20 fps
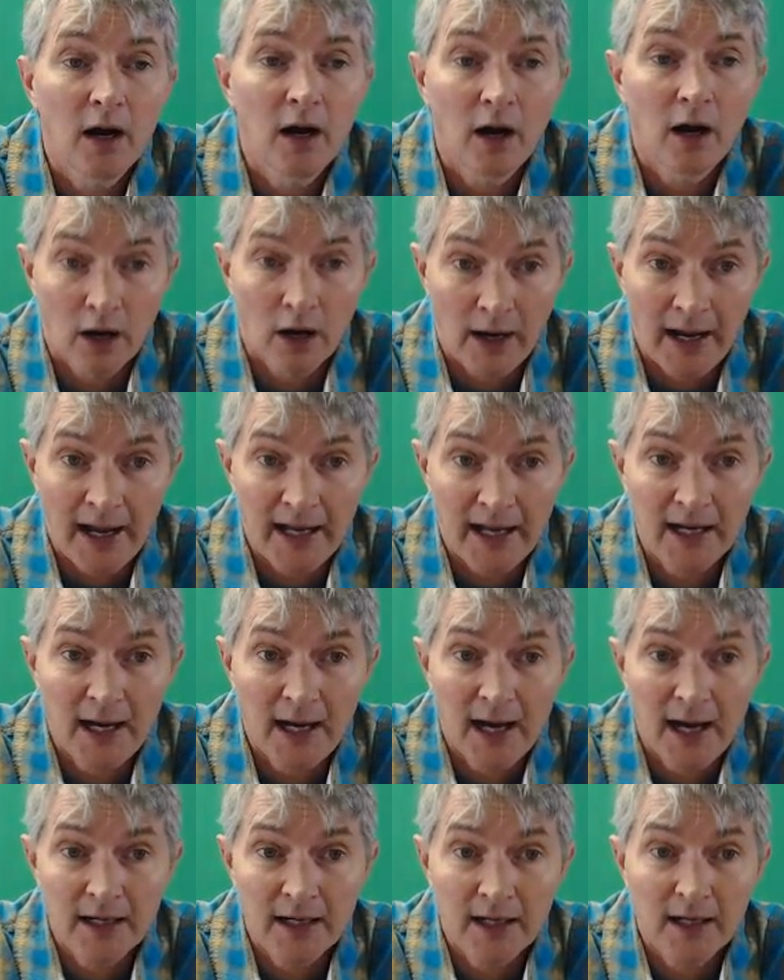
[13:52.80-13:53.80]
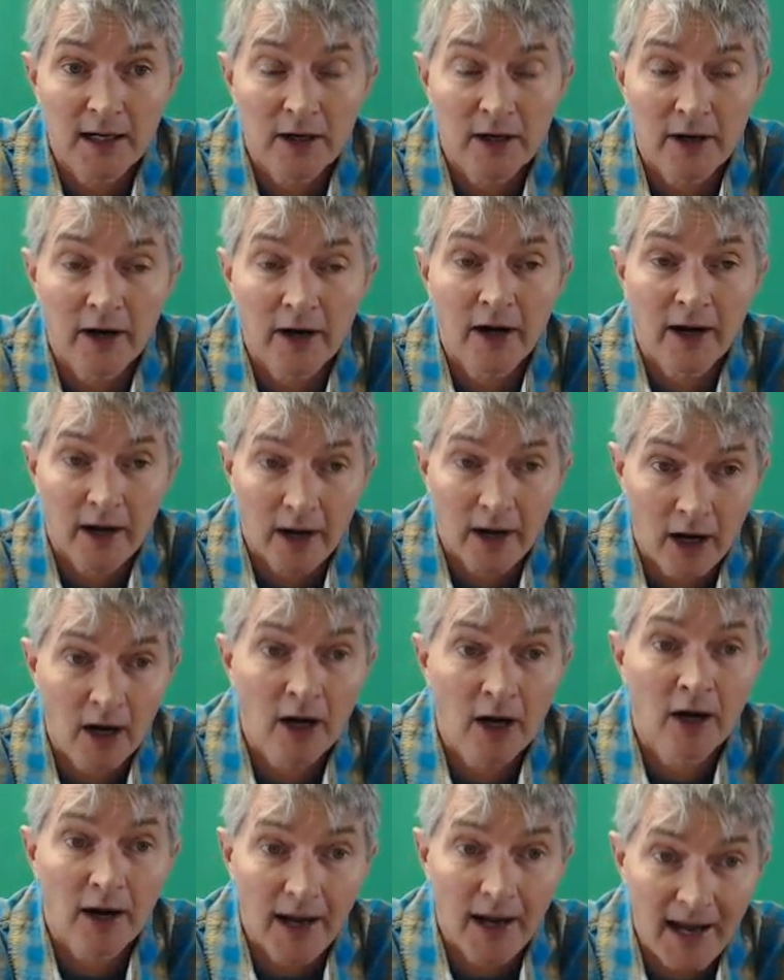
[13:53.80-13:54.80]
ad
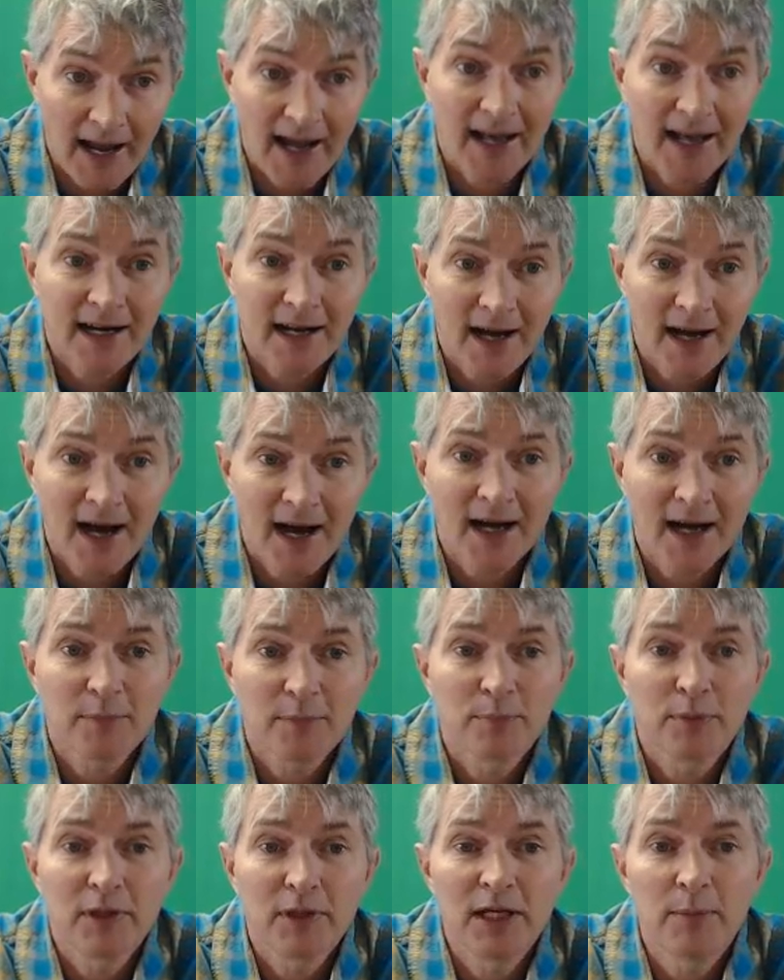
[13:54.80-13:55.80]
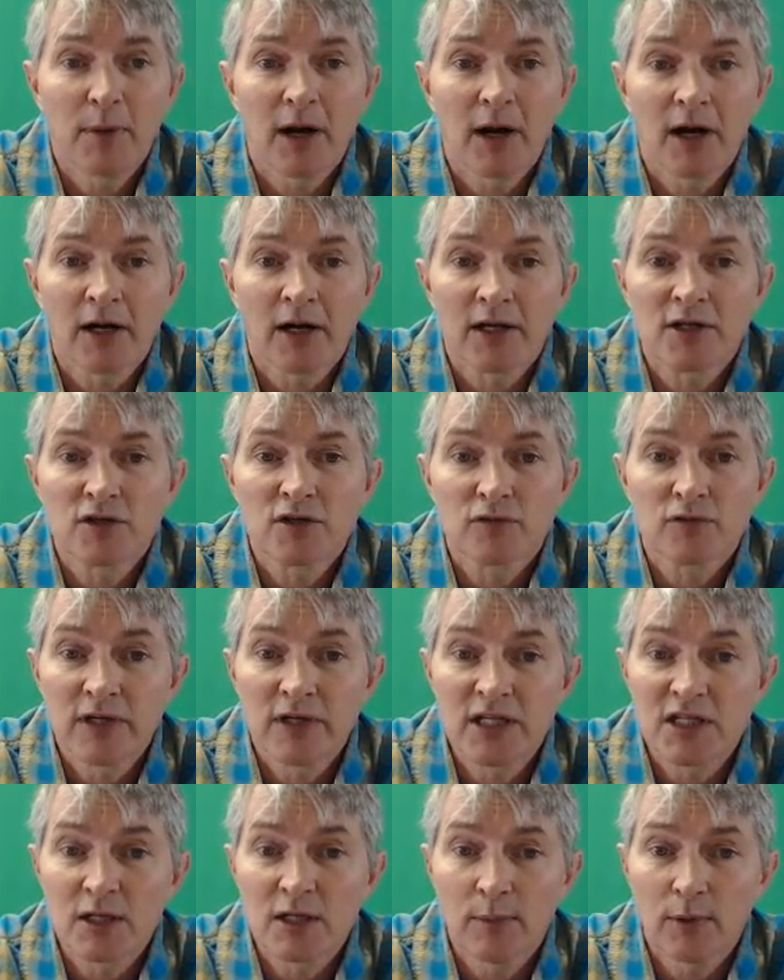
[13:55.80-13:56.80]
hoc plea bargains
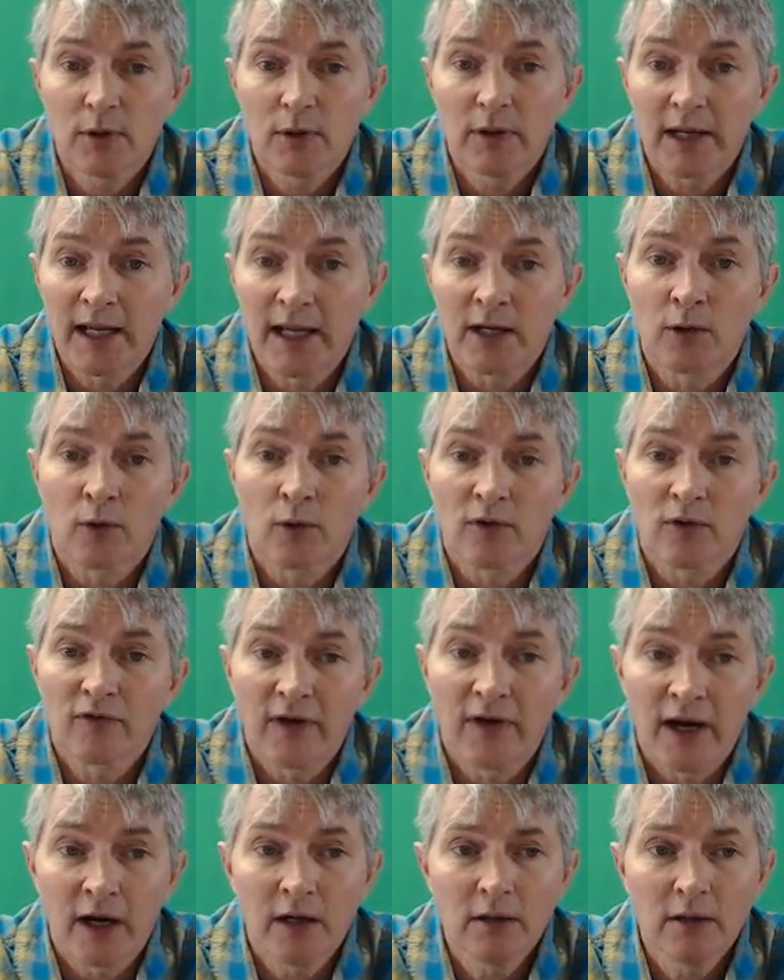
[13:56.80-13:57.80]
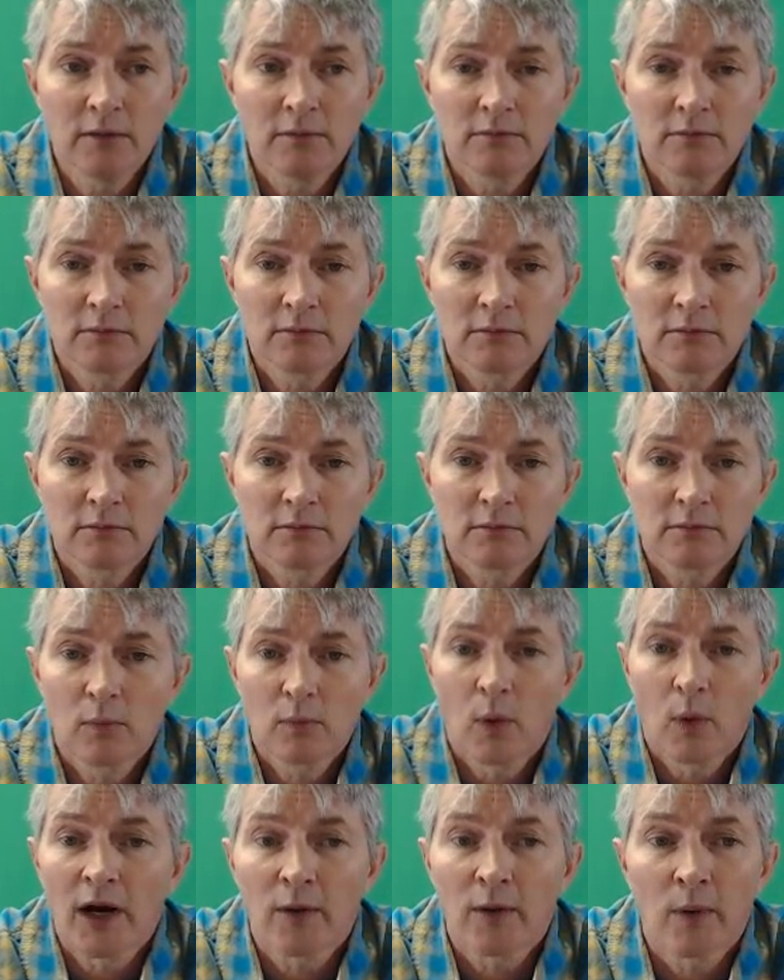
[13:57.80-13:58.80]
reasonable and or fair?
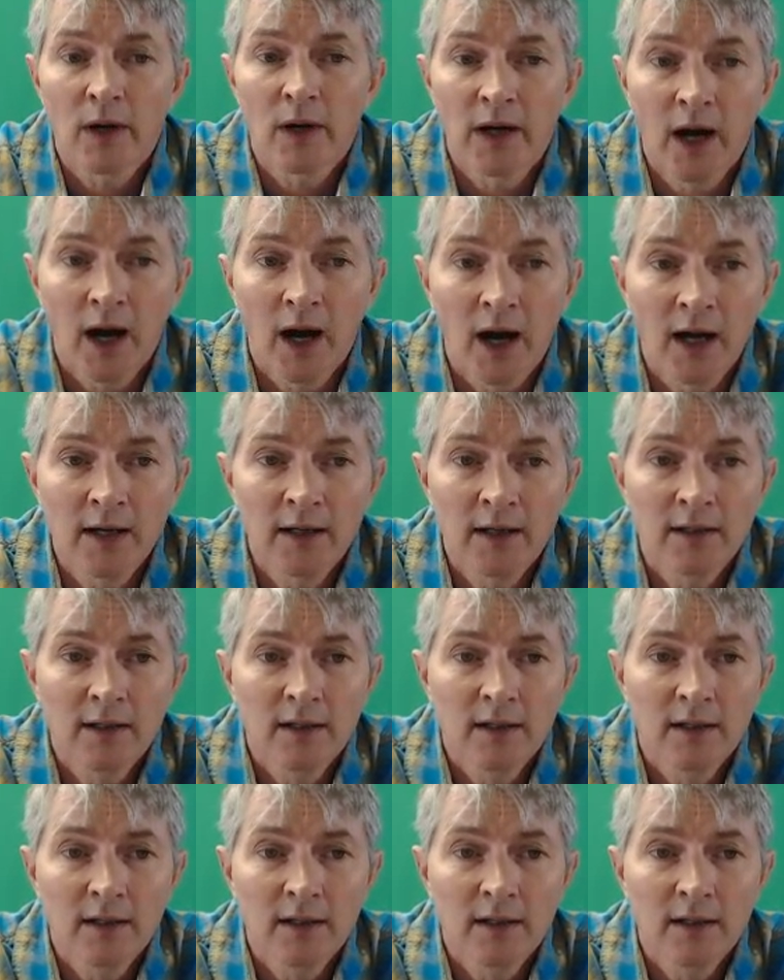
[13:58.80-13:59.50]
Why or why not?